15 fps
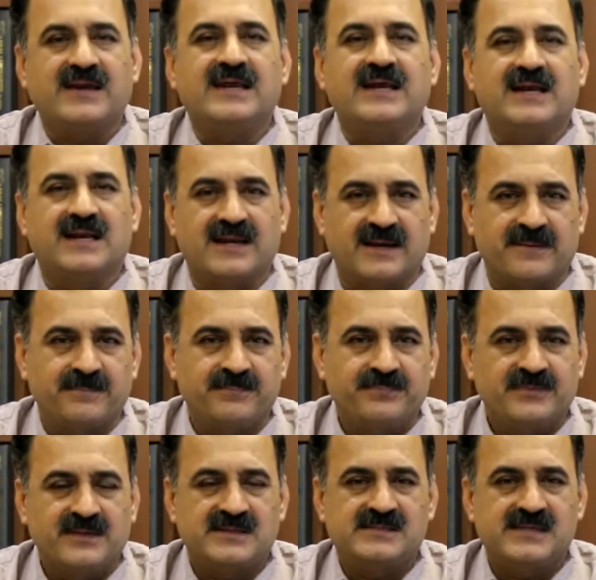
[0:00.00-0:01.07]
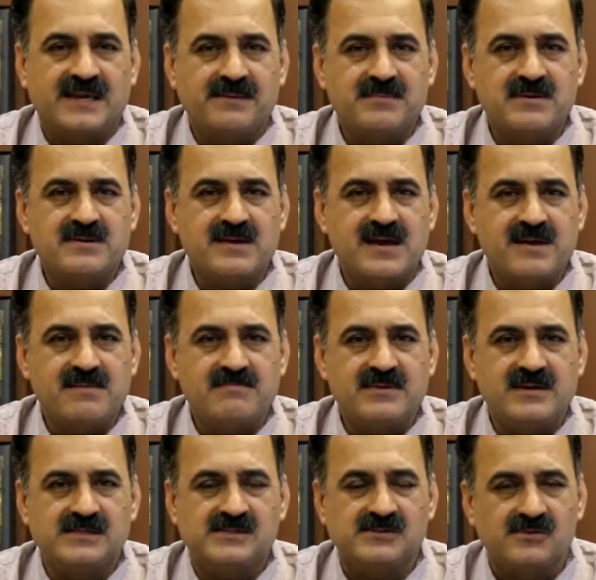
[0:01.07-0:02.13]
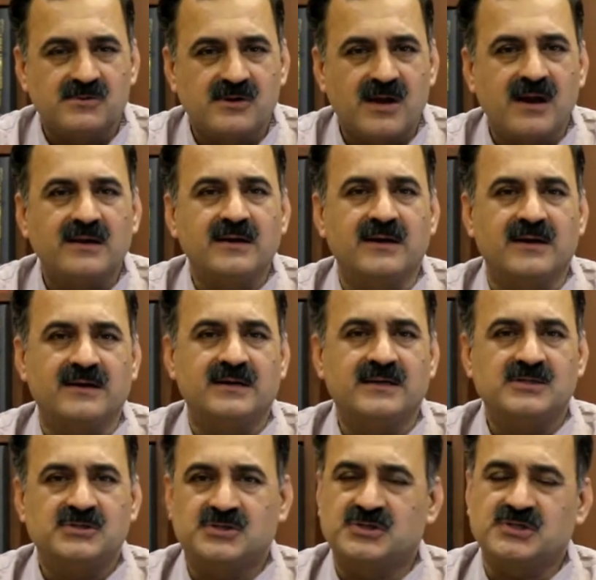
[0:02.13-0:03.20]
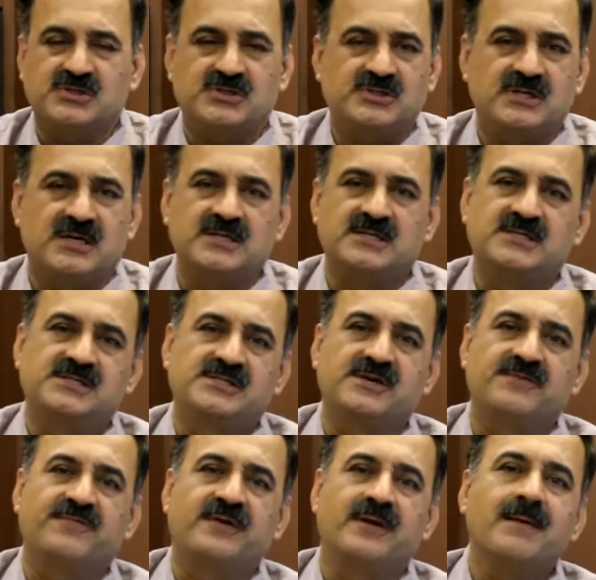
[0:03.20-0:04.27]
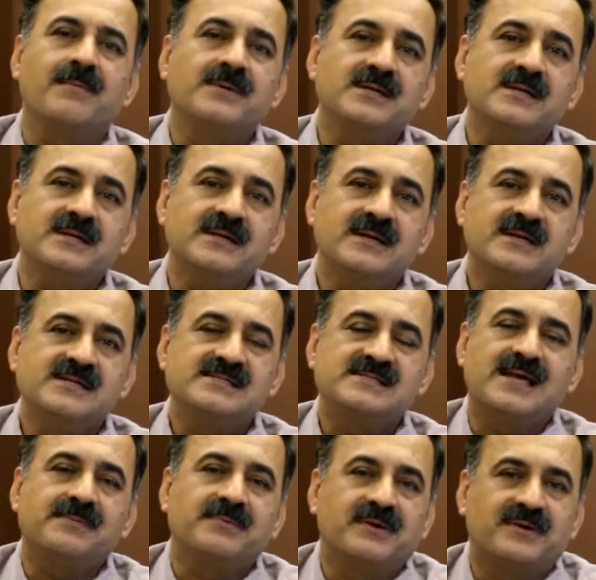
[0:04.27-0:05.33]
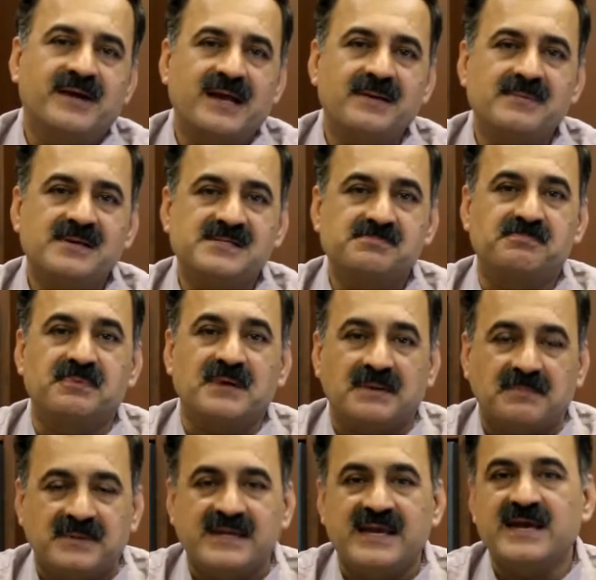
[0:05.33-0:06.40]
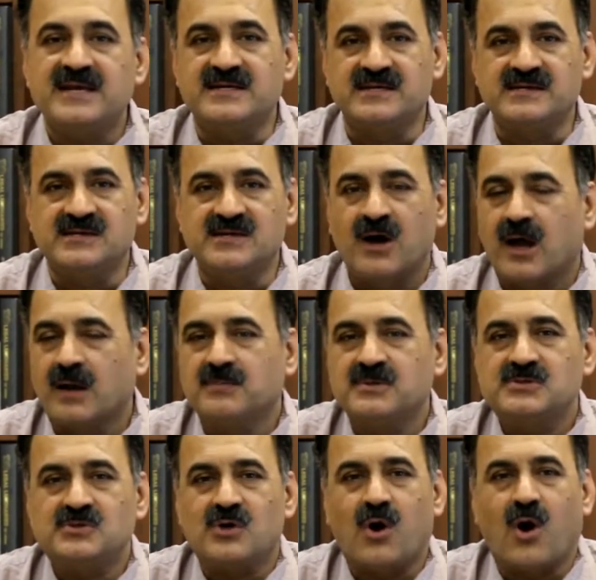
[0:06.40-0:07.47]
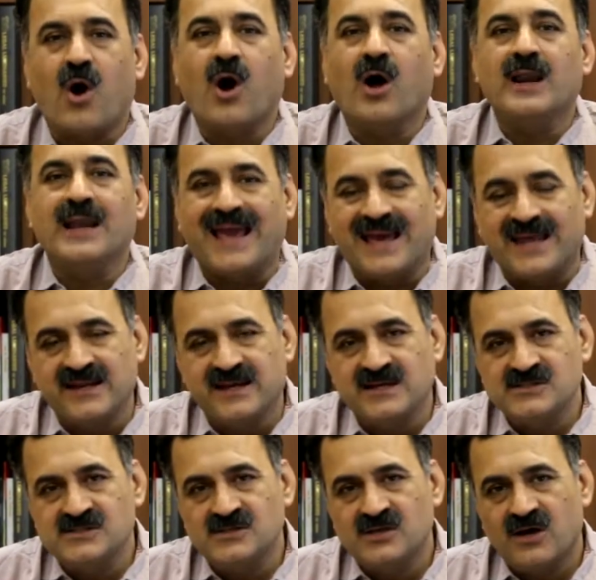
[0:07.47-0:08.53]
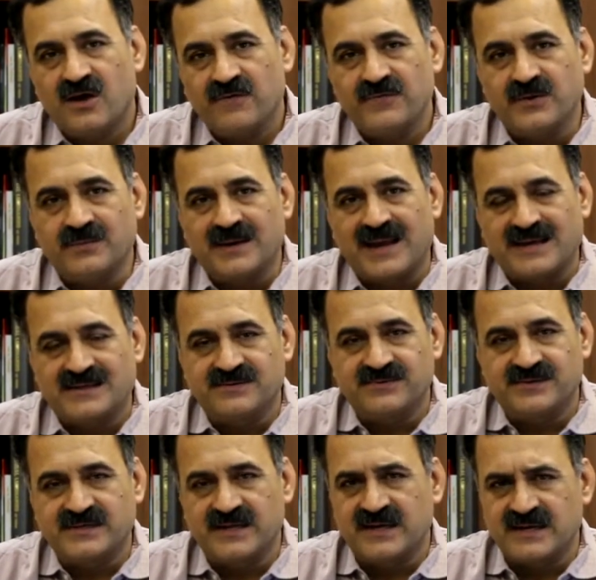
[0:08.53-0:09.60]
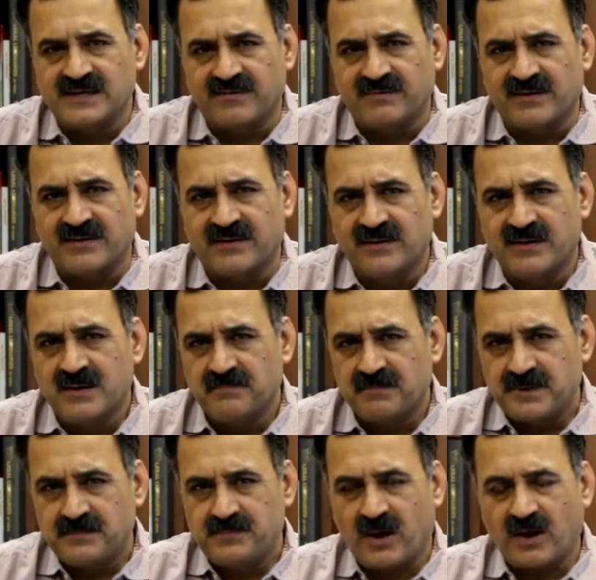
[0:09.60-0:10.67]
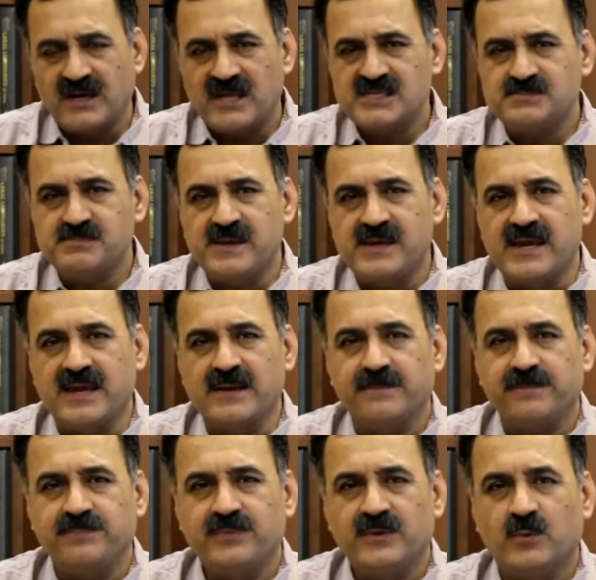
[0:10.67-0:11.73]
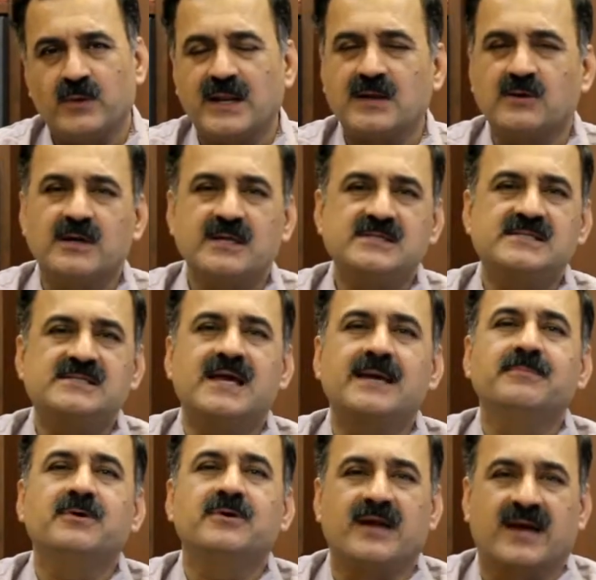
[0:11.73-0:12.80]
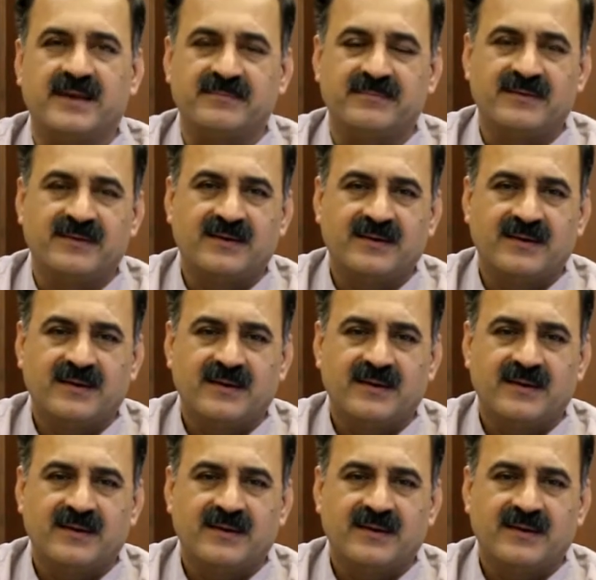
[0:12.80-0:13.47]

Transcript: very clear that cybercrime is no longer just a distant phenomenon. Cybercrime has permeated almost all areas of human activity and endeavor. But broadly speaking, when I look at cybercrime,